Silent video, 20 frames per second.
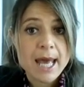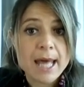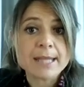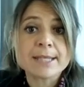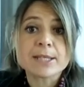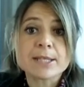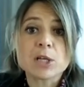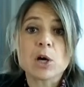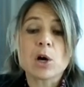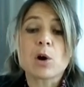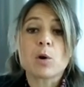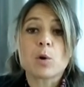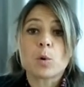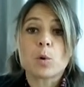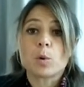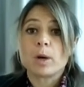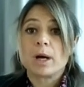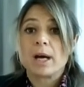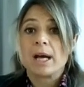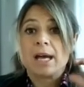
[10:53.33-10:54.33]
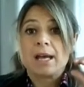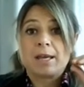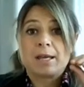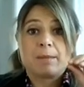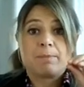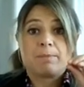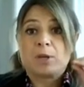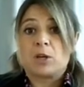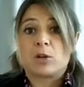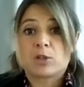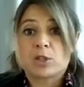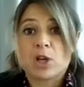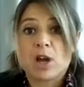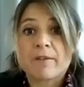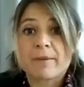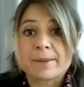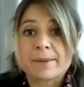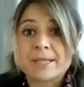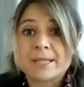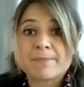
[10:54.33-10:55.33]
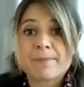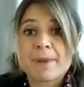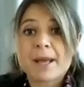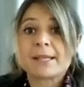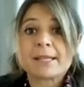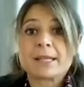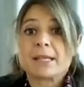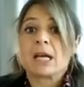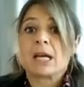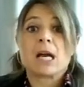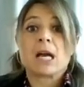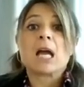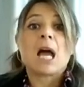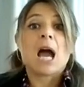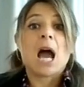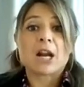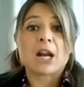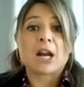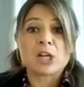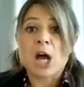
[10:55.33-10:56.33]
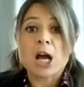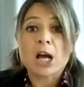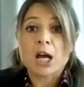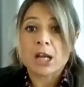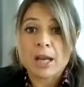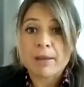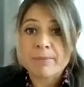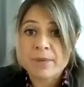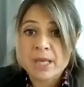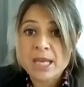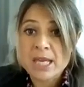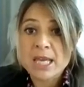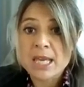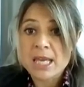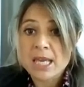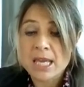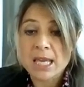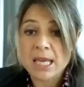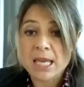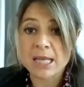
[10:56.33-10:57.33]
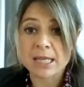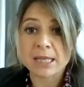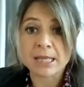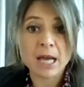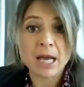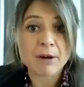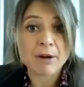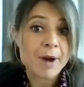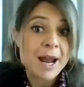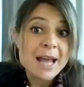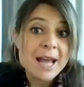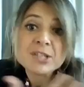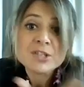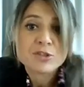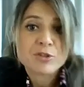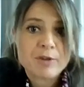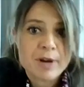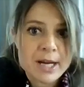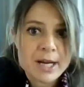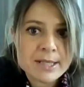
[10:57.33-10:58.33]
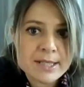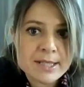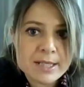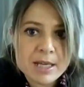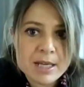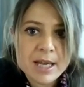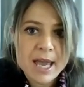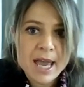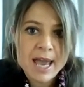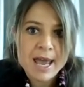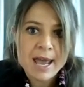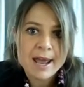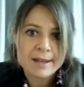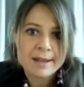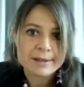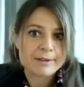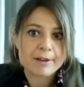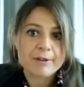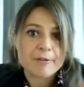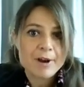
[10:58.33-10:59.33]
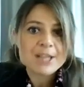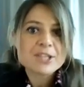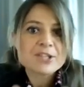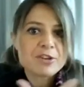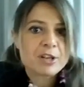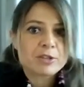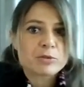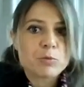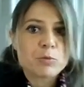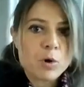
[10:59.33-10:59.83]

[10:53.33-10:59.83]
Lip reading: And so because government spending are not going to be in restaurants, and the restaurant